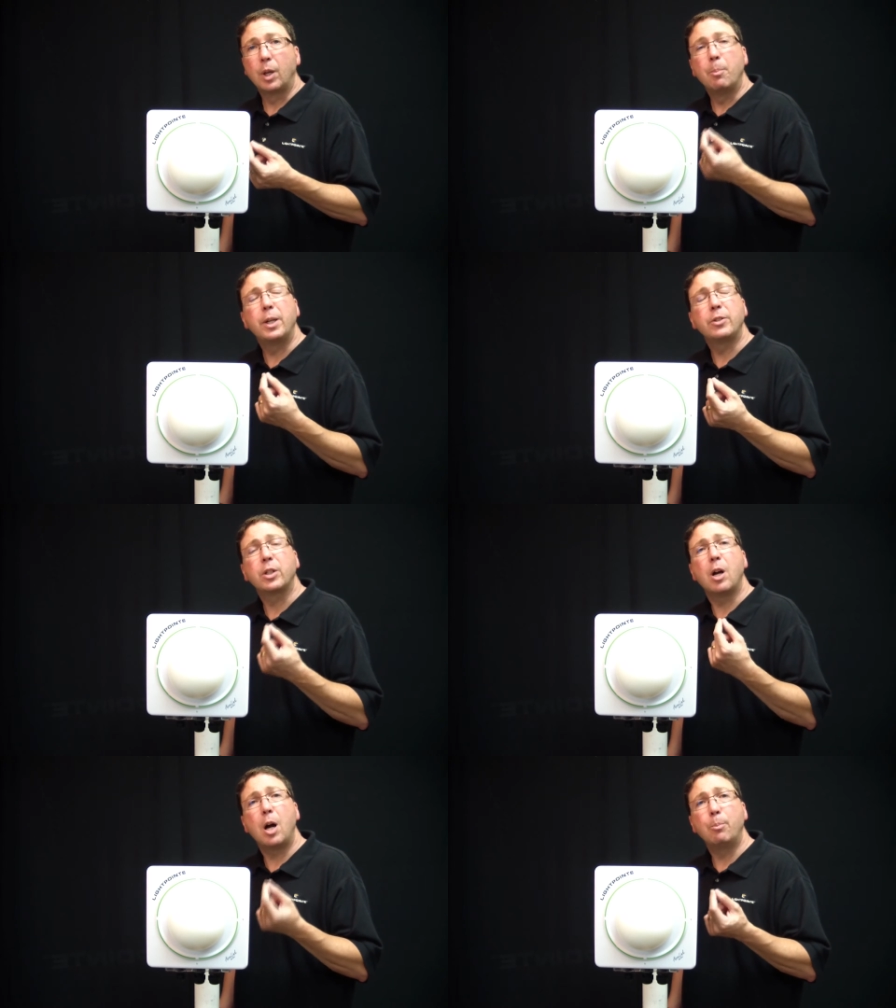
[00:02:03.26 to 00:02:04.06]
but it's a
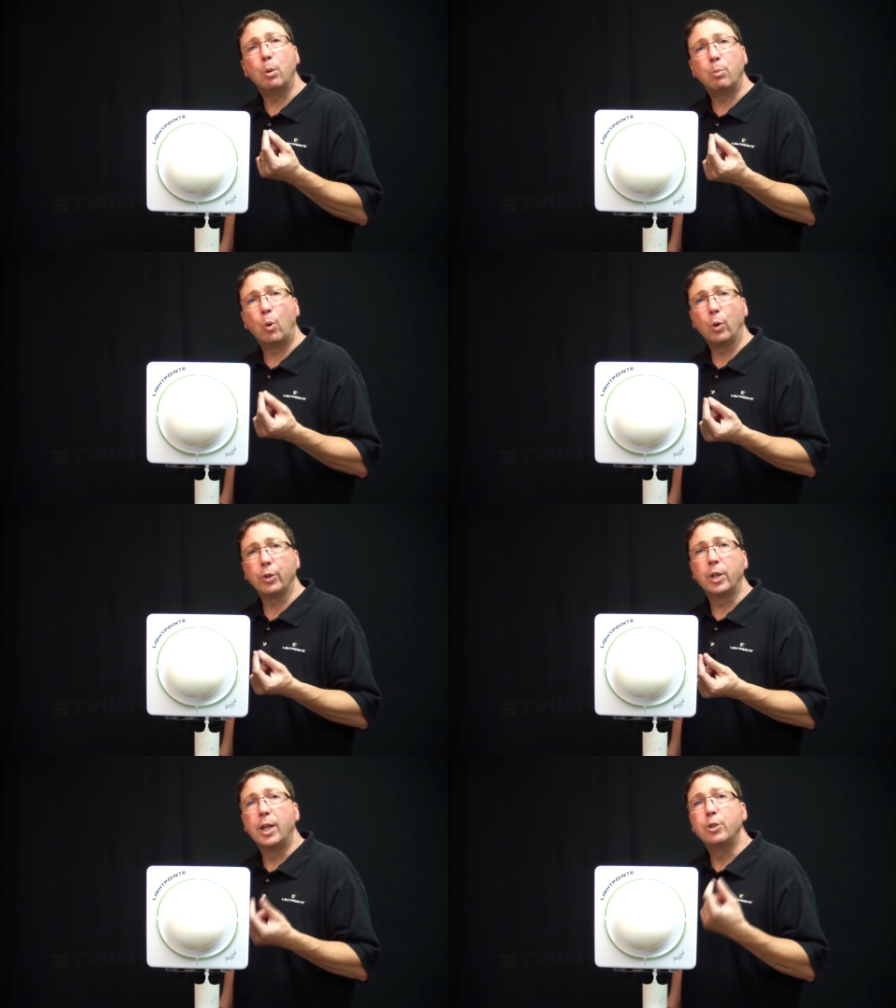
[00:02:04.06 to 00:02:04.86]
combo port.
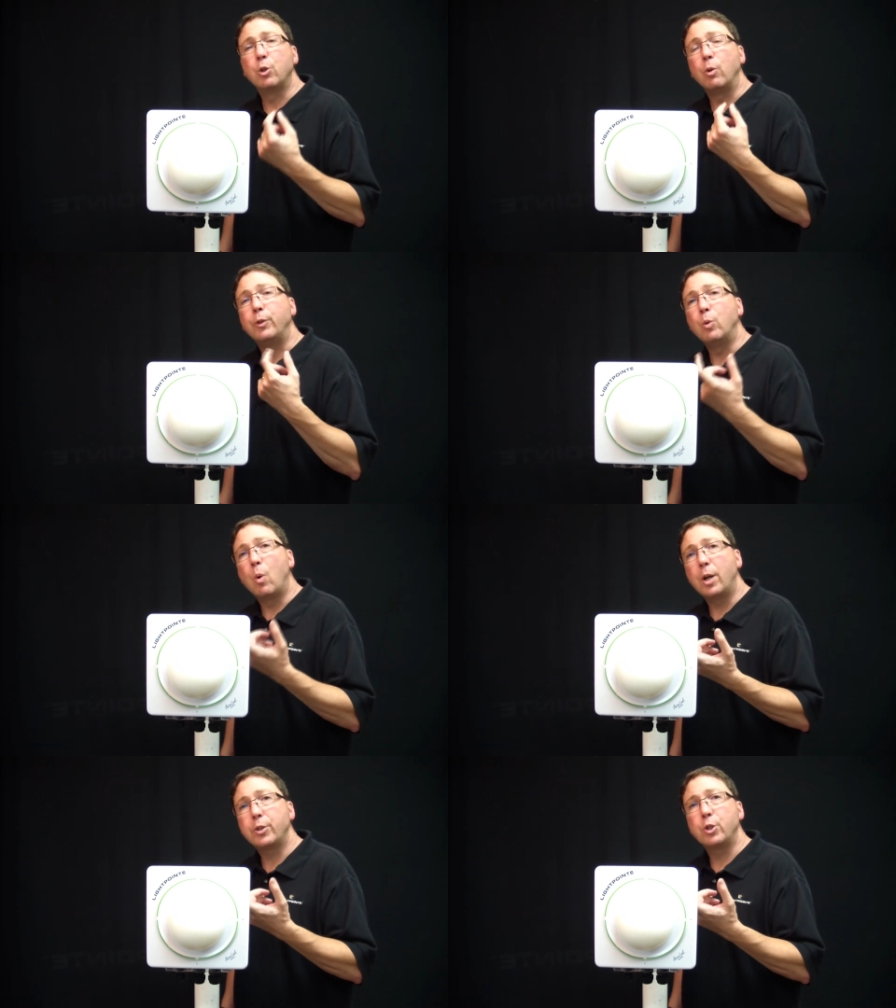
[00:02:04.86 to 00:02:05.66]
So if you
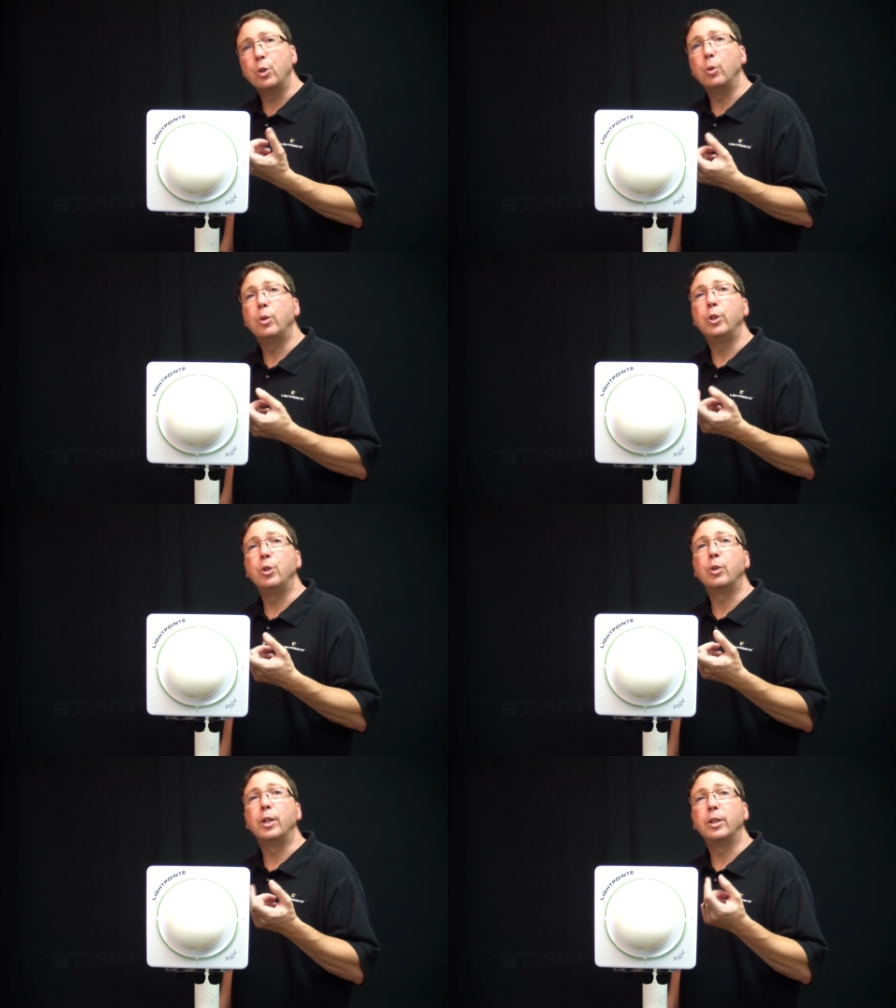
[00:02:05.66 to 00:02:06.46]
want to,
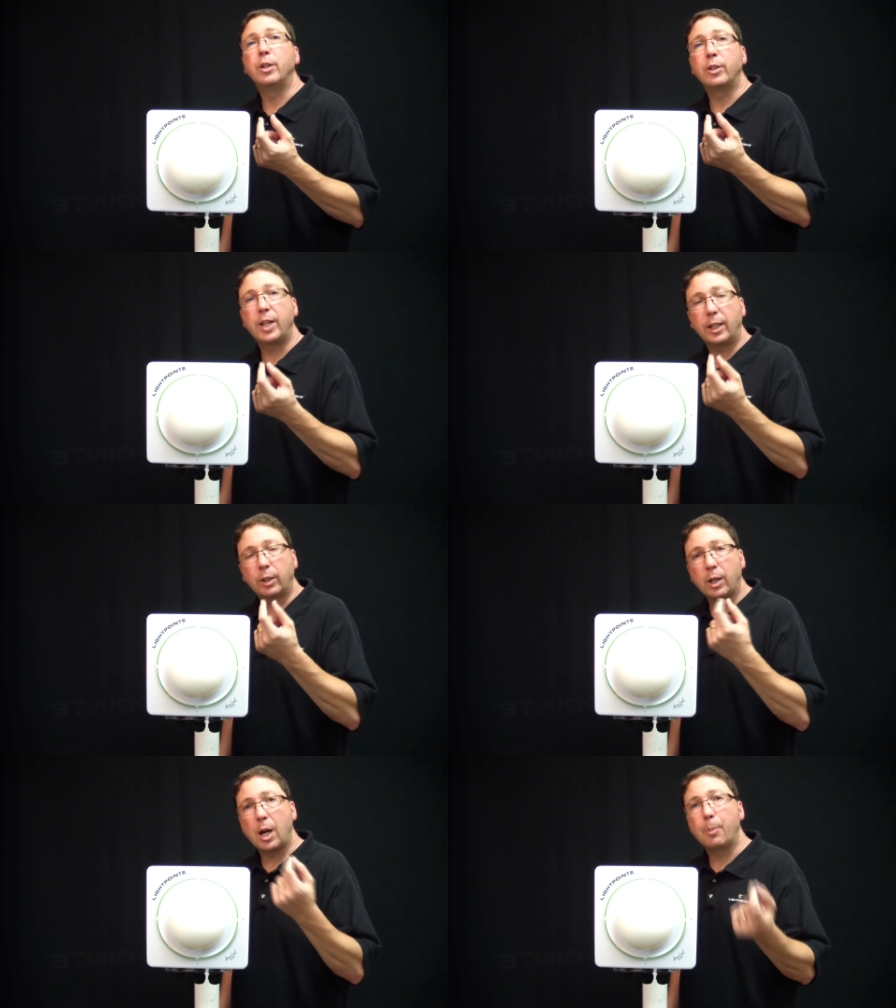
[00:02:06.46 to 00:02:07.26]
you can take
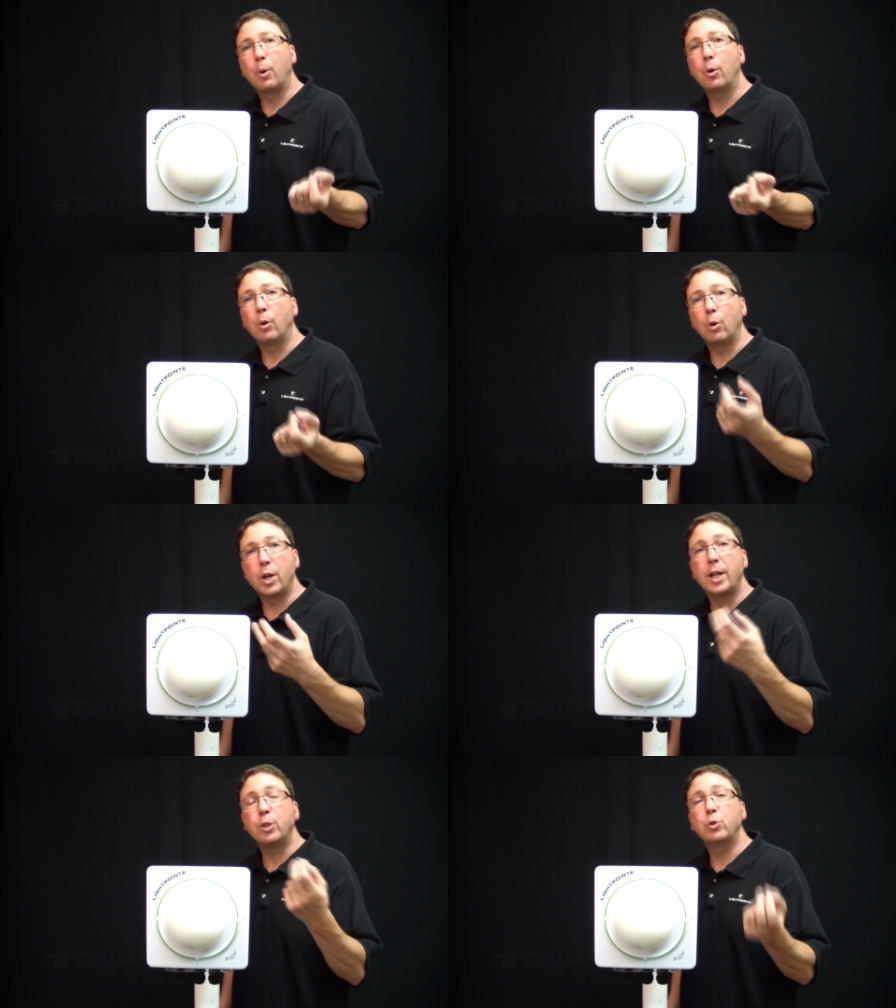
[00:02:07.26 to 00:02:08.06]
the copper, or
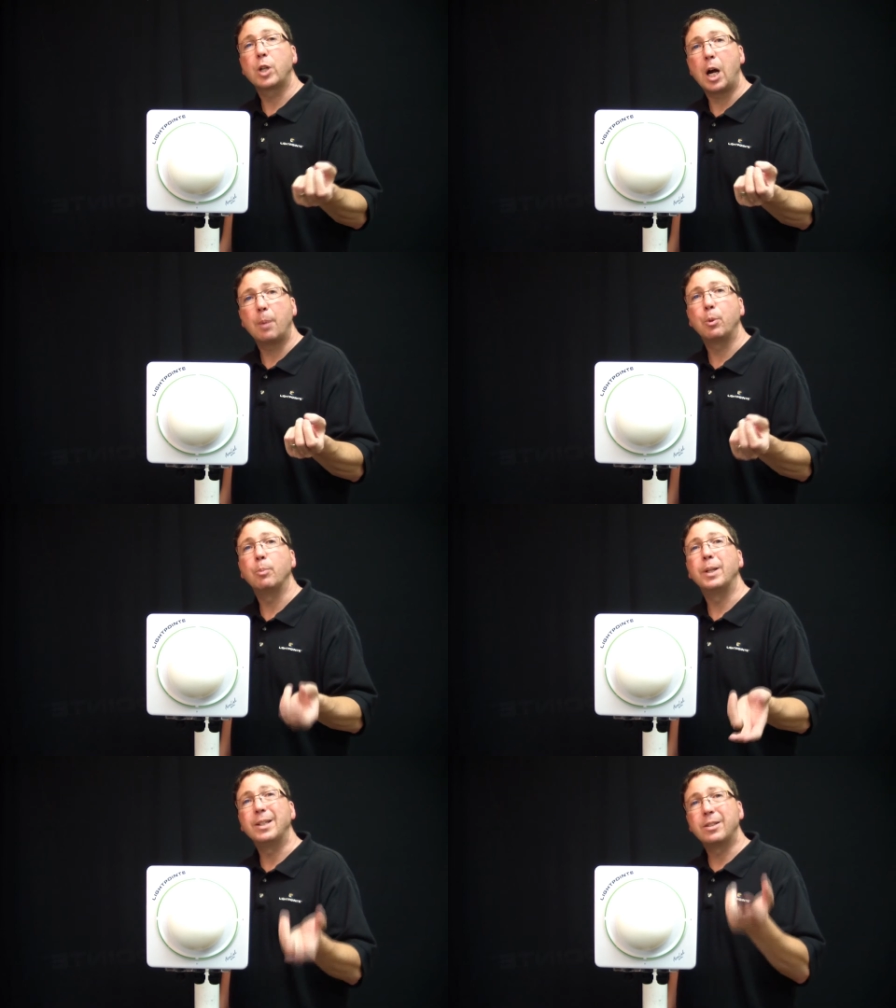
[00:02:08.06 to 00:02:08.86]
not use copper,
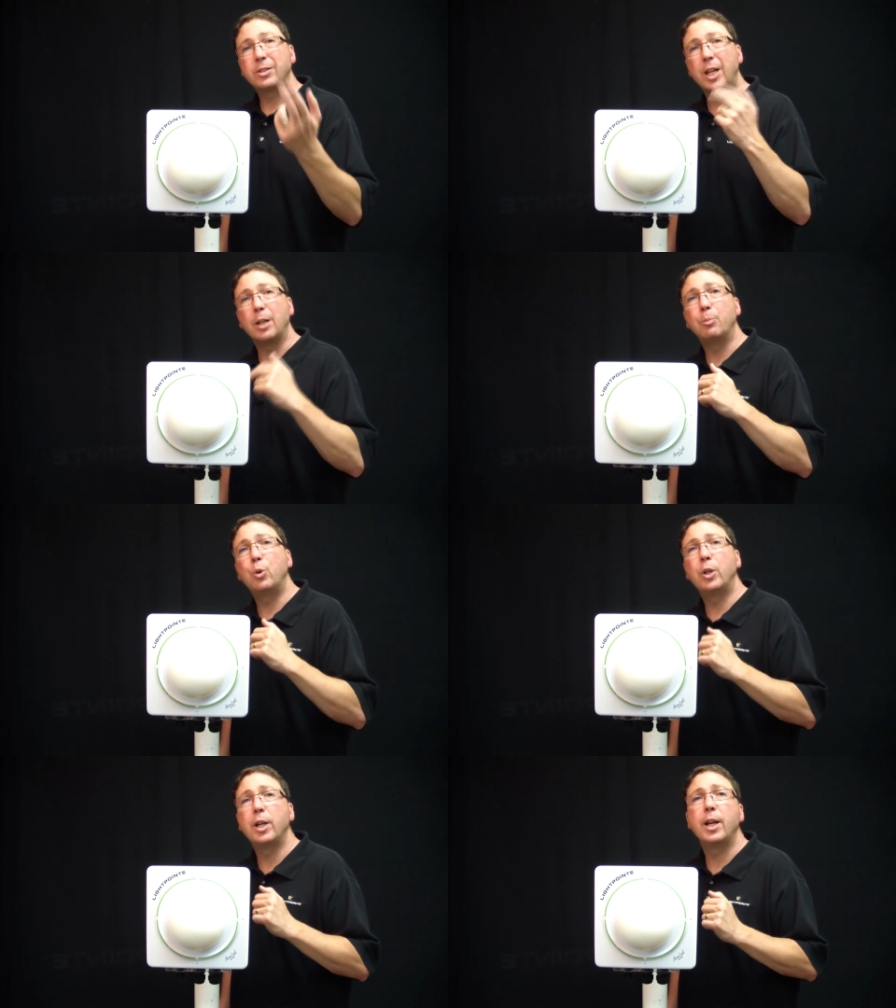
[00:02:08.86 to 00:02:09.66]
but instead
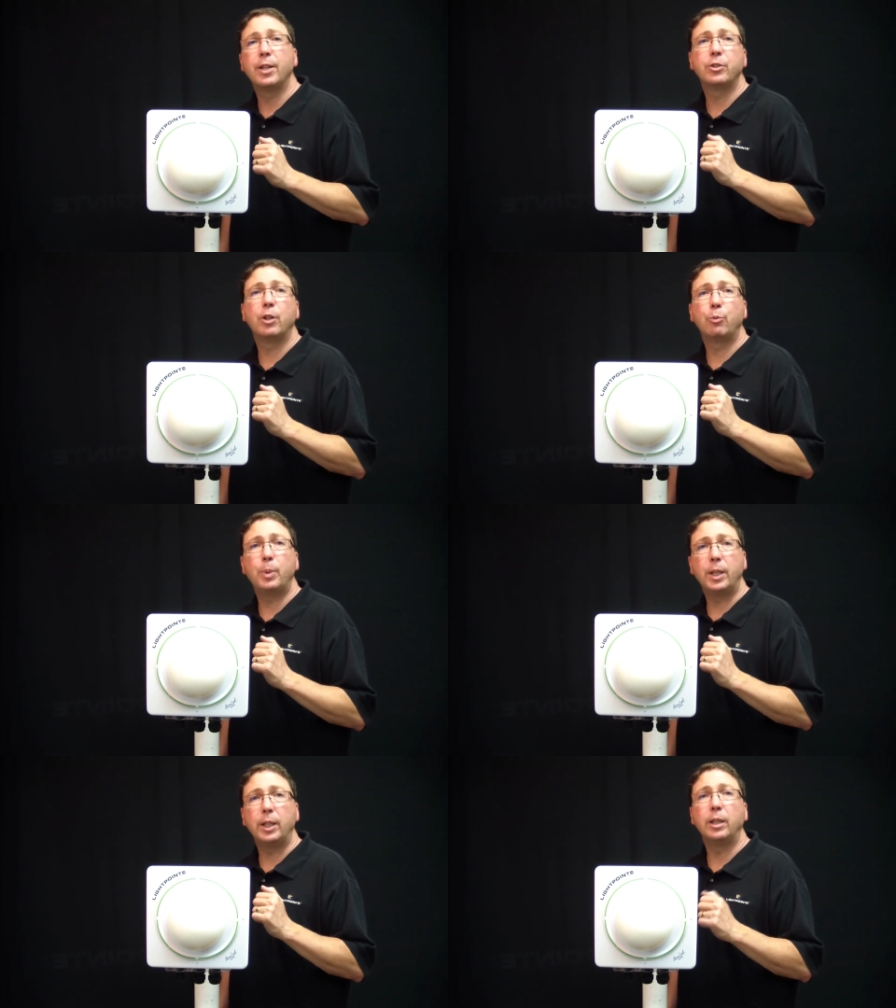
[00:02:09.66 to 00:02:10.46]
put in an S F
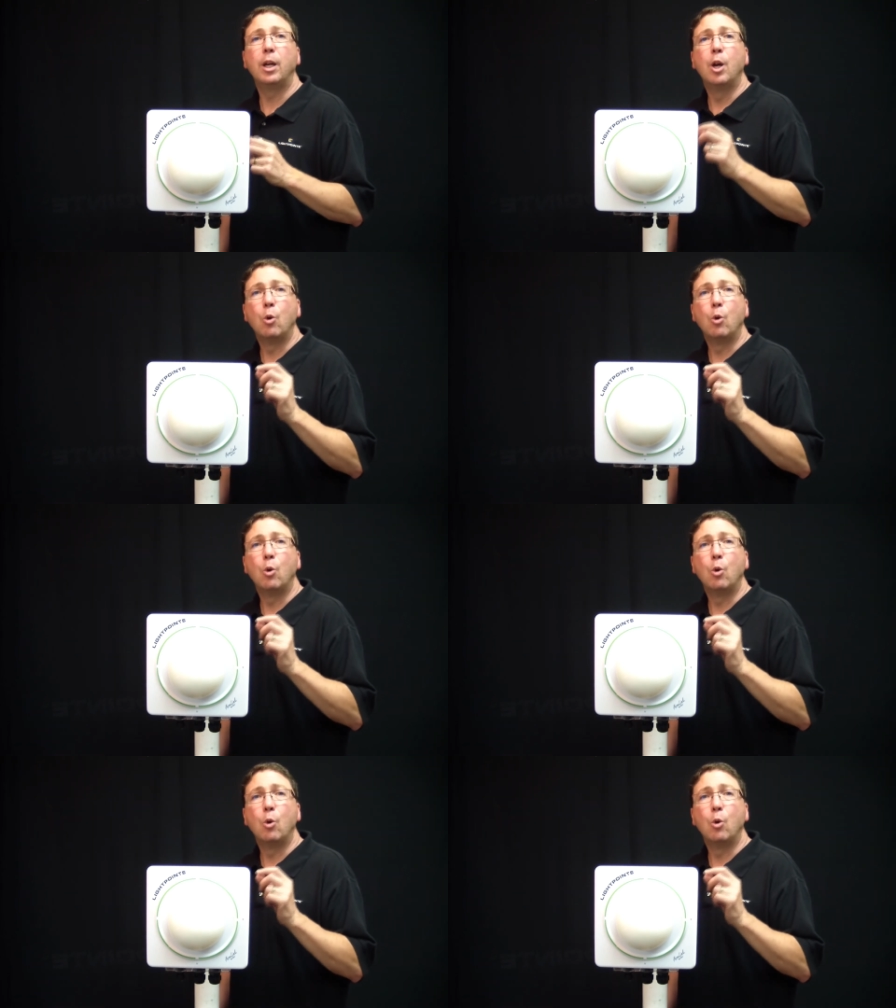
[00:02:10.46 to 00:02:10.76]
P,